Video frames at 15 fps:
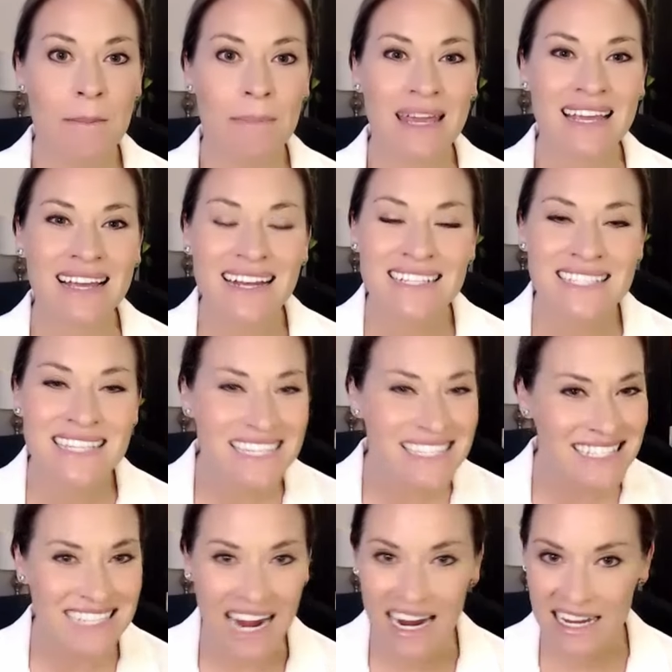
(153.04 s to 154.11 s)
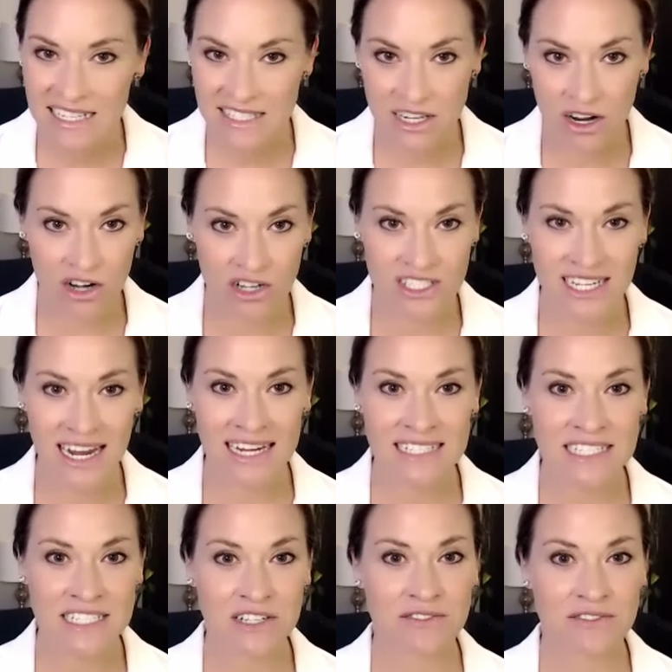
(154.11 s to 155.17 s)
Because these diets aren't
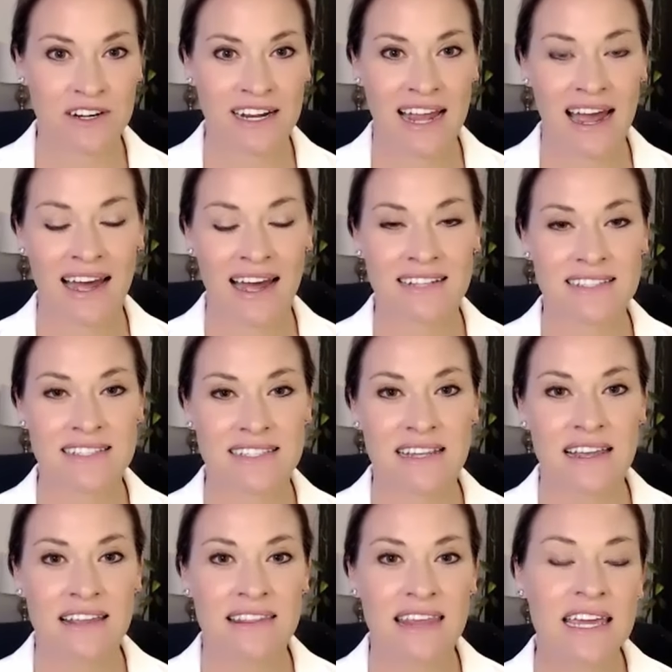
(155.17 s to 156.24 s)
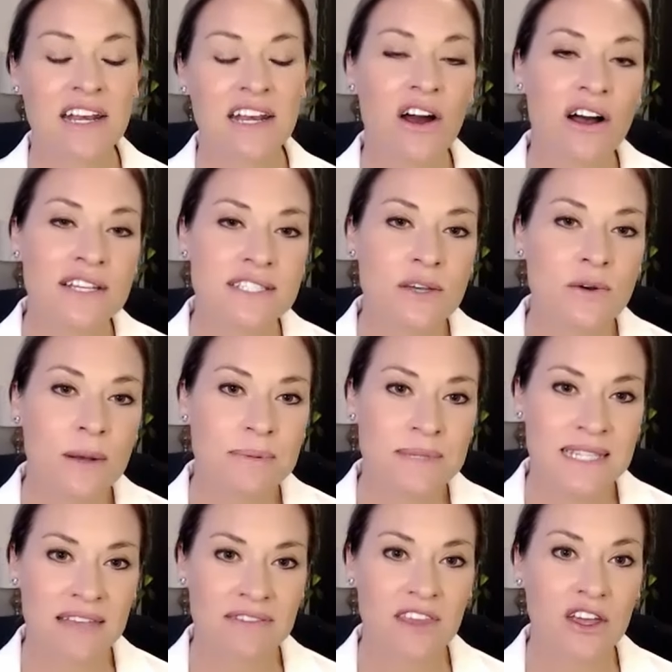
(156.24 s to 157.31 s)
ideal for cats, they can also
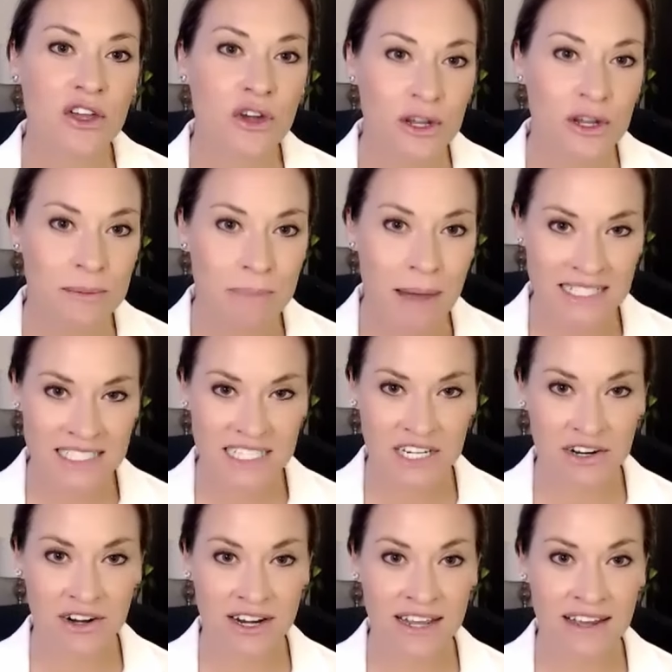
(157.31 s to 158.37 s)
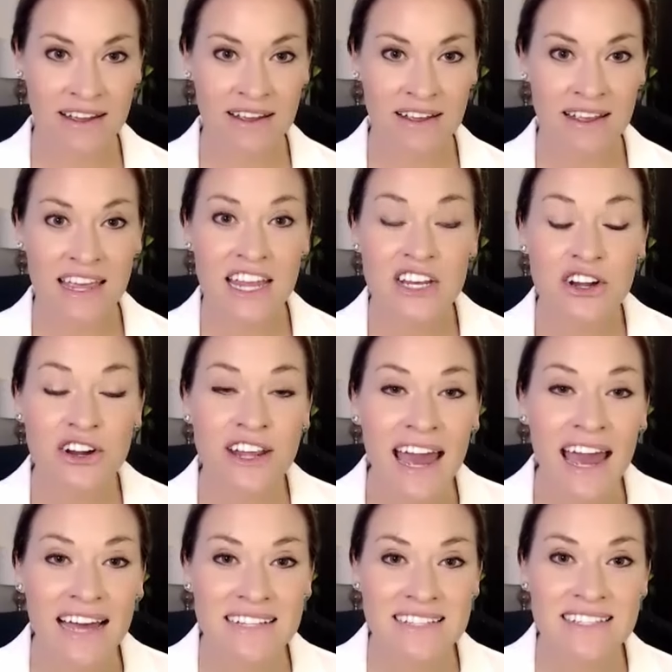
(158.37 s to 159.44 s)
upset the good bacteria in your
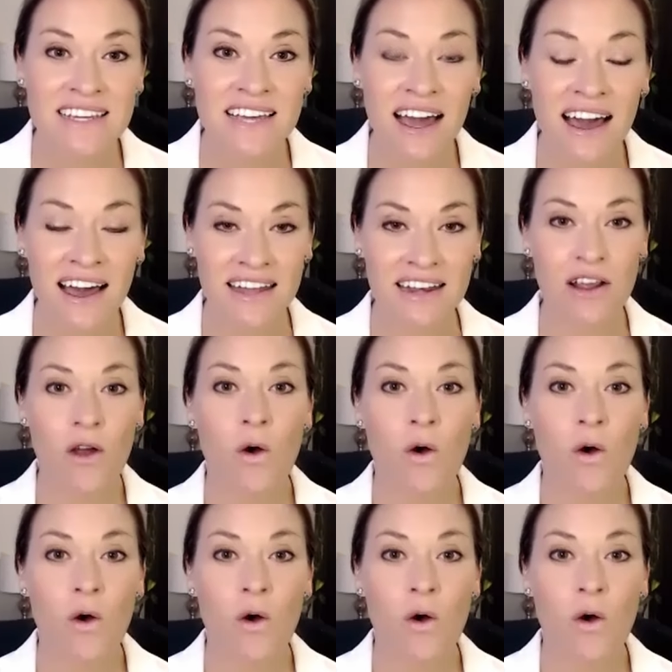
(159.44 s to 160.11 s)
cat's gut,